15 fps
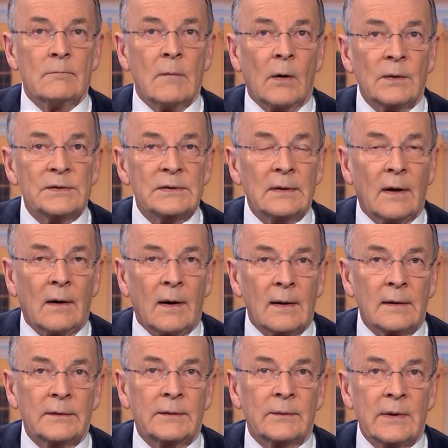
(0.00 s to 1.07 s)
most
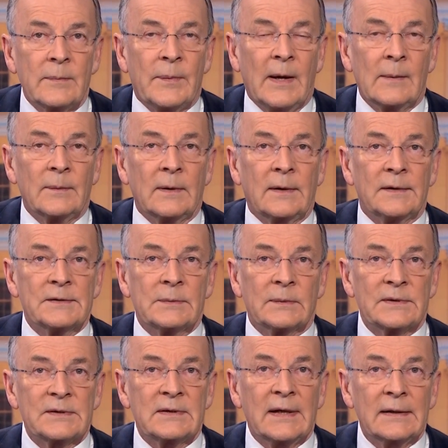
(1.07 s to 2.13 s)
all of the Republicans
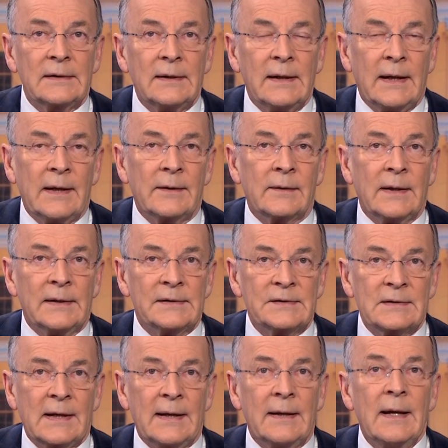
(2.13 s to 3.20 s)
will stick together and
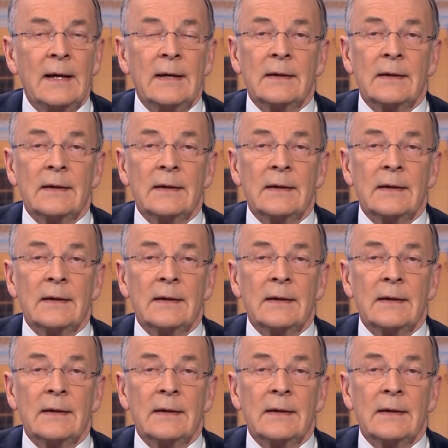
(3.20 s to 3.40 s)
say,